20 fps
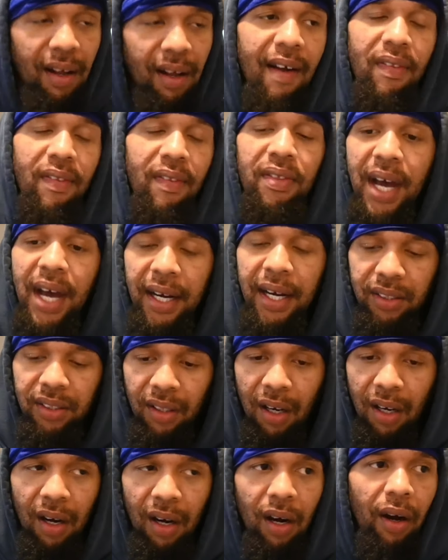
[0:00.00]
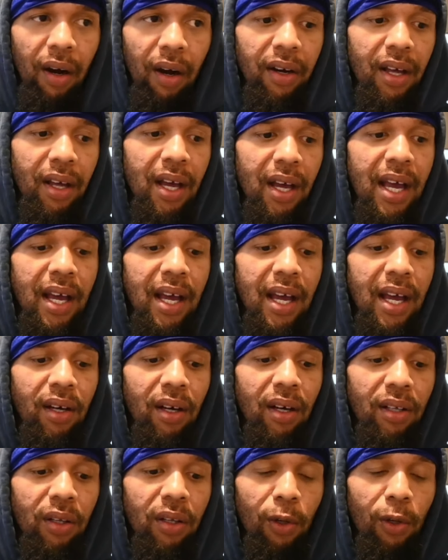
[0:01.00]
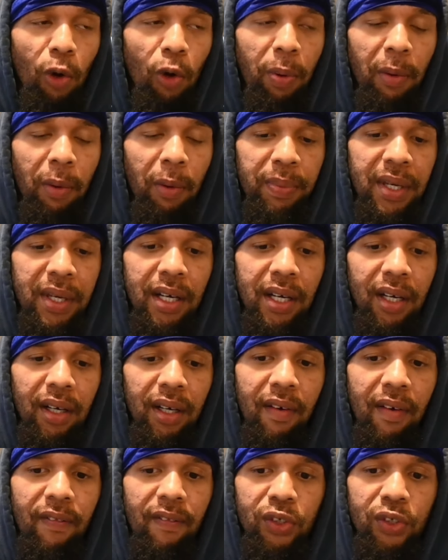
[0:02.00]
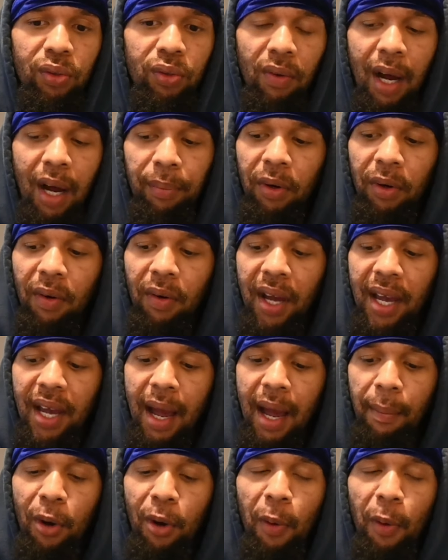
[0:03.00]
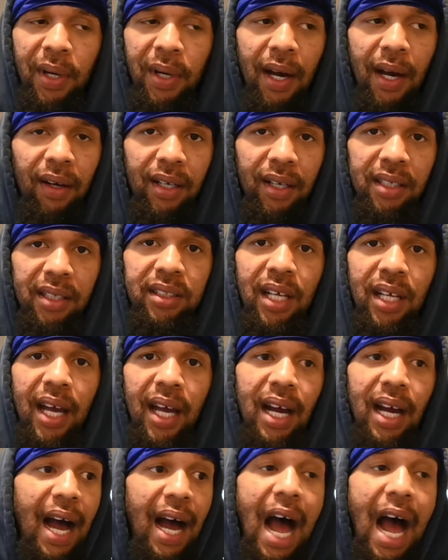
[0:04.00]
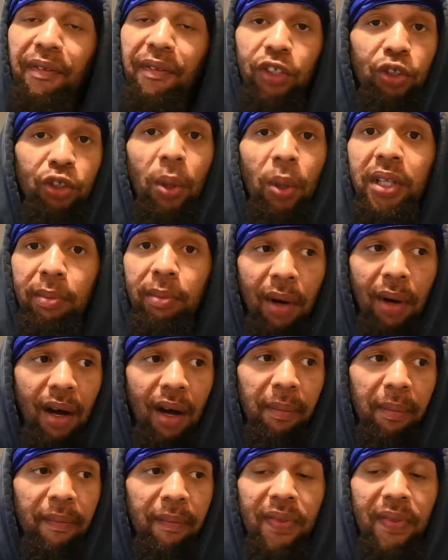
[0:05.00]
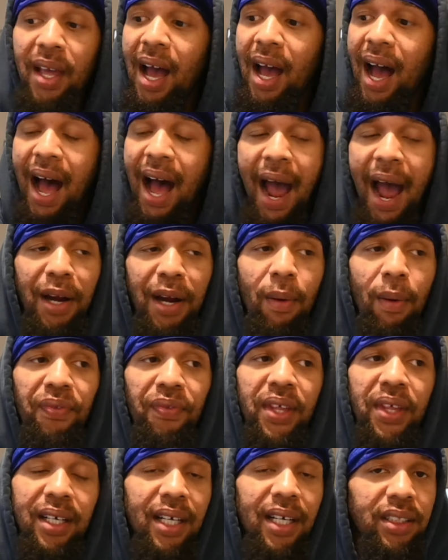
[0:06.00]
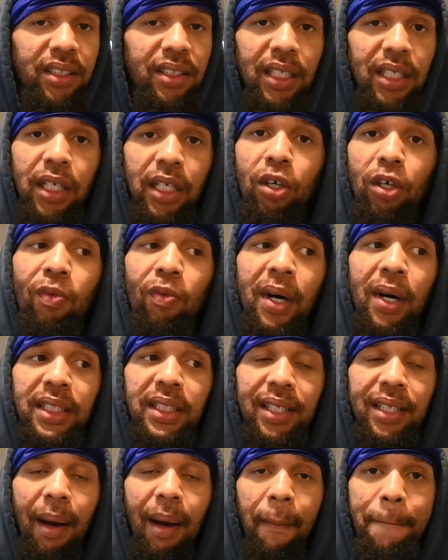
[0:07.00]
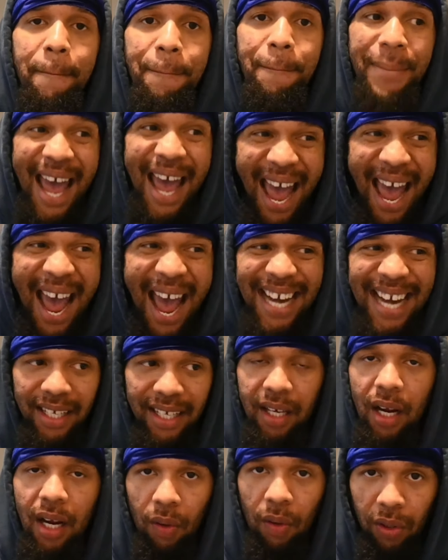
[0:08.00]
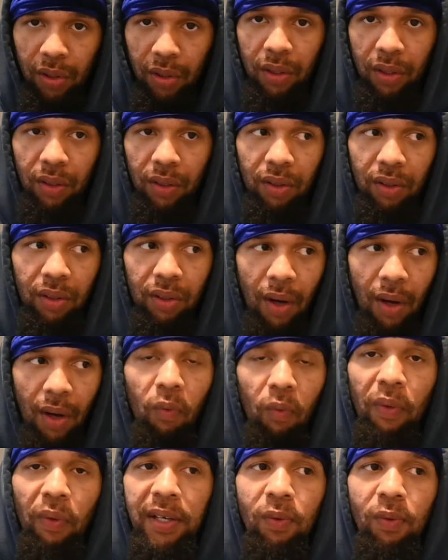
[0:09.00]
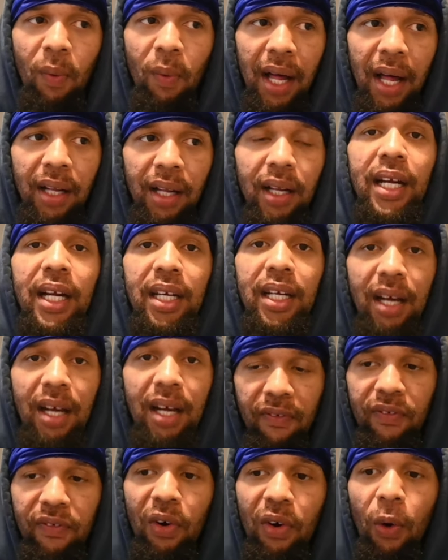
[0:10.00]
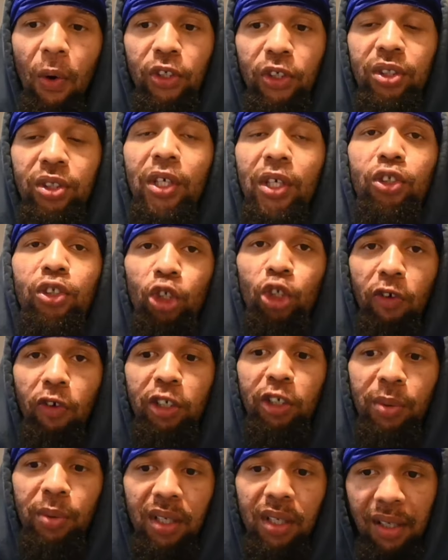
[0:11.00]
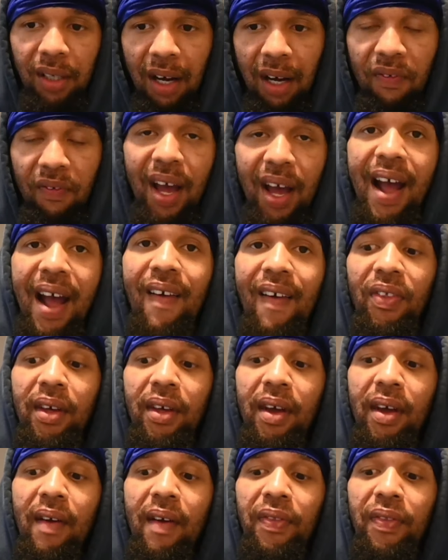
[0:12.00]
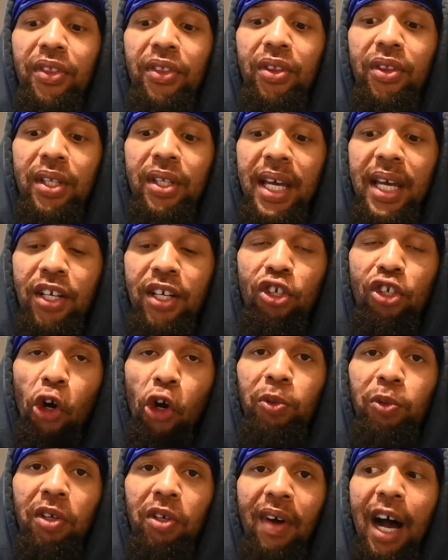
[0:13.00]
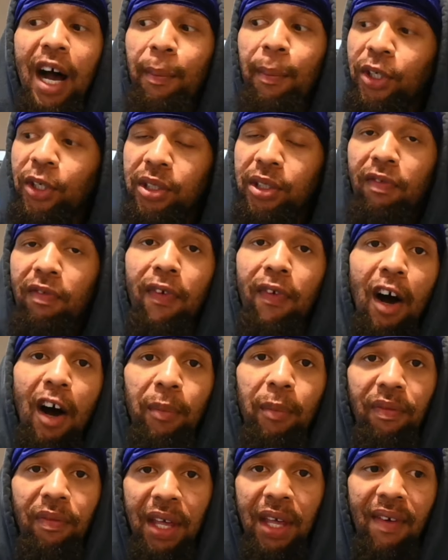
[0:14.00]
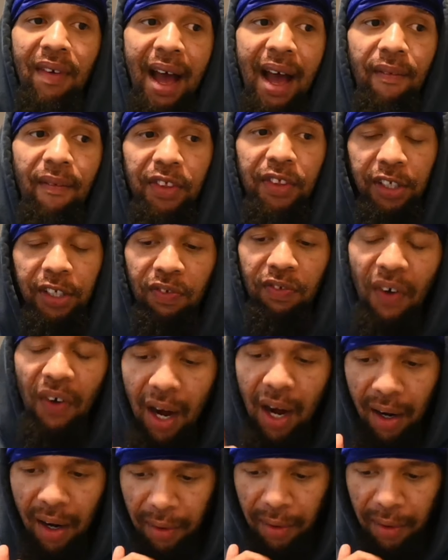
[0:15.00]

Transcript: Data Zahard, Lopobia, Traumerei, and Popadot Gustang. I've enjoyed them all. I don't think a single one's a bad character. They're all written well enough, or they're serviceable enough in terms of how much involvement they've had thus far.